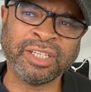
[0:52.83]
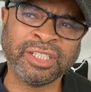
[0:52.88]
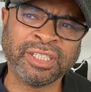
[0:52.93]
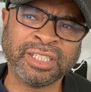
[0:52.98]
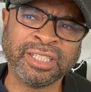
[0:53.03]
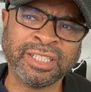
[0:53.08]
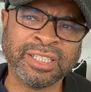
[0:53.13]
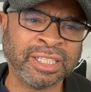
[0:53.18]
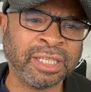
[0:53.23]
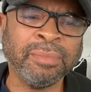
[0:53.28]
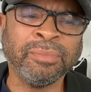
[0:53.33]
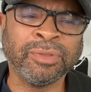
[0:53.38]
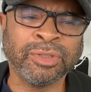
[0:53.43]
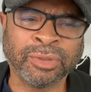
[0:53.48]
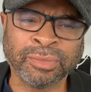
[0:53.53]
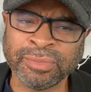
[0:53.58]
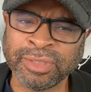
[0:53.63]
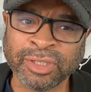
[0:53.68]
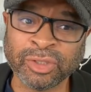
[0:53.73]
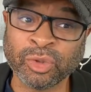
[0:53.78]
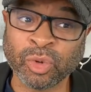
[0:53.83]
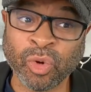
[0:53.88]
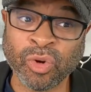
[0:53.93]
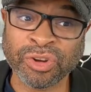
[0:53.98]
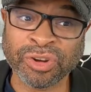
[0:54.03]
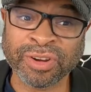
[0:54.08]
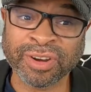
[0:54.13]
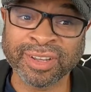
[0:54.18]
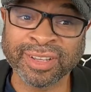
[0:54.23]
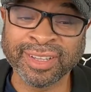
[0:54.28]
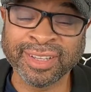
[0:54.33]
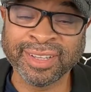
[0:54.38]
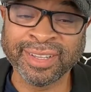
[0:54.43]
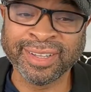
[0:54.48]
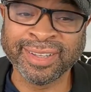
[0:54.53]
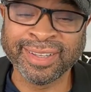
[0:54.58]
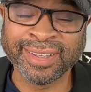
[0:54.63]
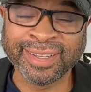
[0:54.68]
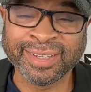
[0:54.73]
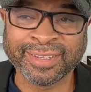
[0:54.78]
symptom disorder,
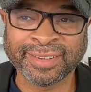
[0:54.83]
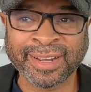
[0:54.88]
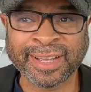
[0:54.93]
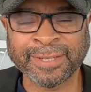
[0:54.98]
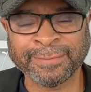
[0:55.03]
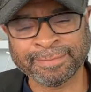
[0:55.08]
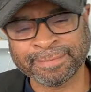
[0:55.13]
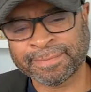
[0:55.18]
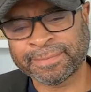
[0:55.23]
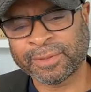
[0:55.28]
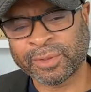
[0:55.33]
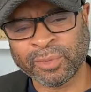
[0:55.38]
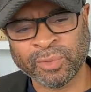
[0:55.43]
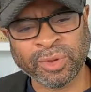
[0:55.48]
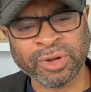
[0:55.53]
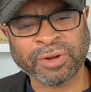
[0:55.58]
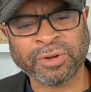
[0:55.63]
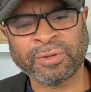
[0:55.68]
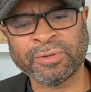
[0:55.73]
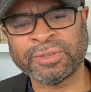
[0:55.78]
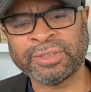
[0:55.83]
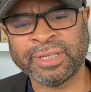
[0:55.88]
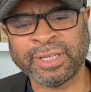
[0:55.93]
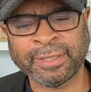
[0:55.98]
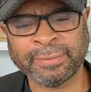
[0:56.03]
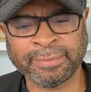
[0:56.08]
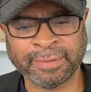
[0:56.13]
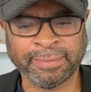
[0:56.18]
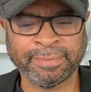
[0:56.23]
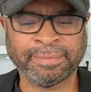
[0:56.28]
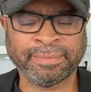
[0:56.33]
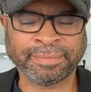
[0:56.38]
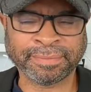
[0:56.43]
right? One of those names.